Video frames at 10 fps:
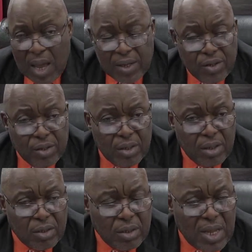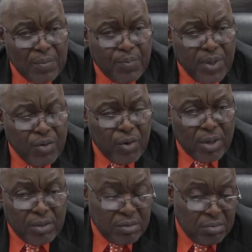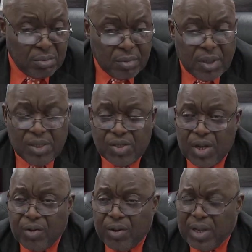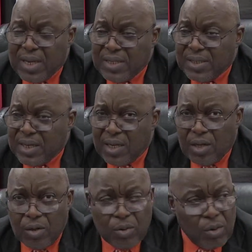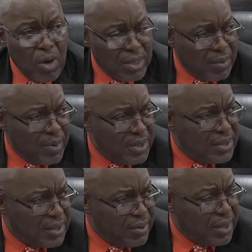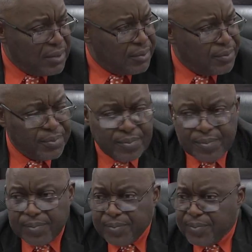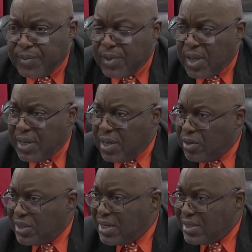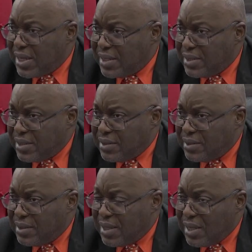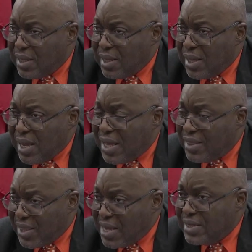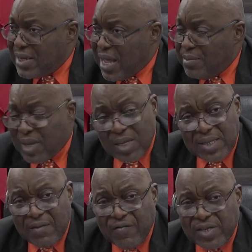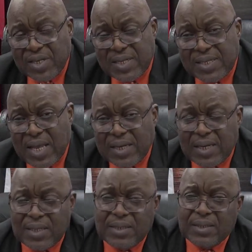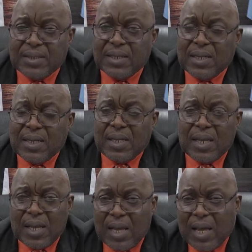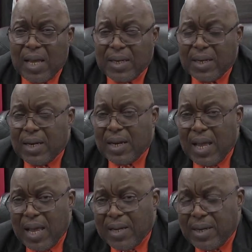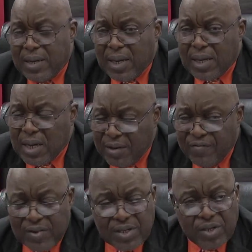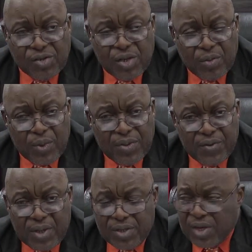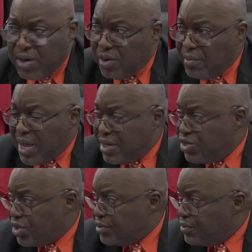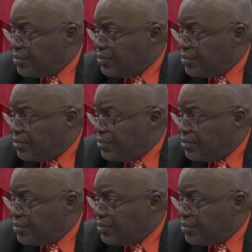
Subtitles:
and that period is generally considered low occupancy, right, in the hotel sector. And at that time, because I visited Sandals and had a conversation with the general manager,